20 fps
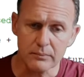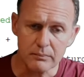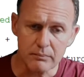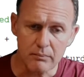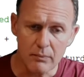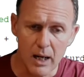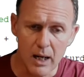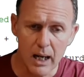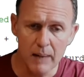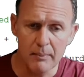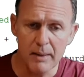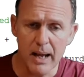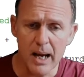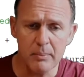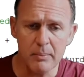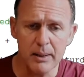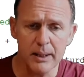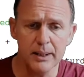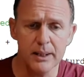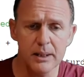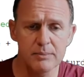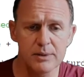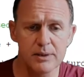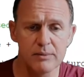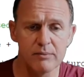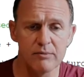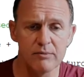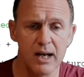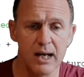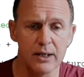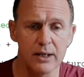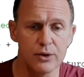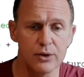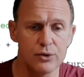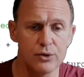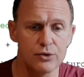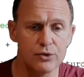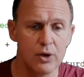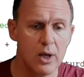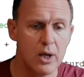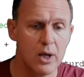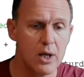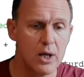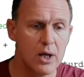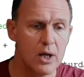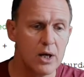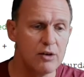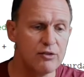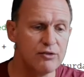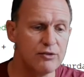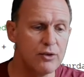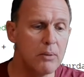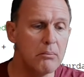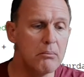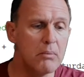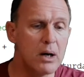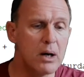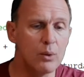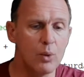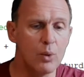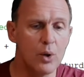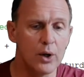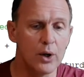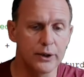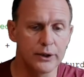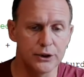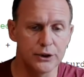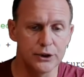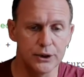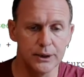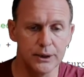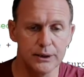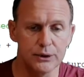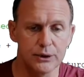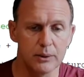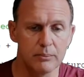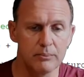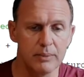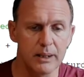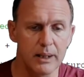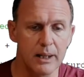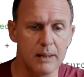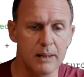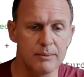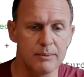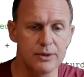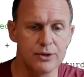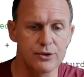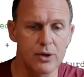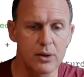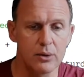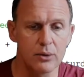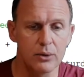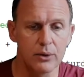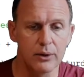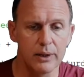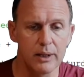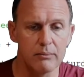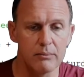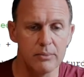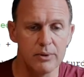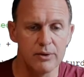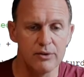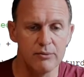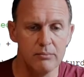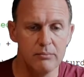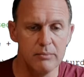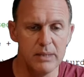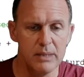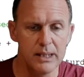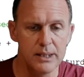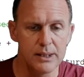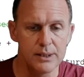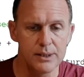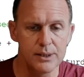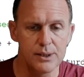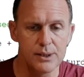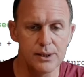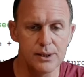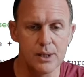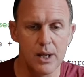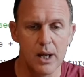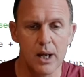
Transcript: I'm now picking up some values from my worksheet, so I'm picking up the total number of minutes,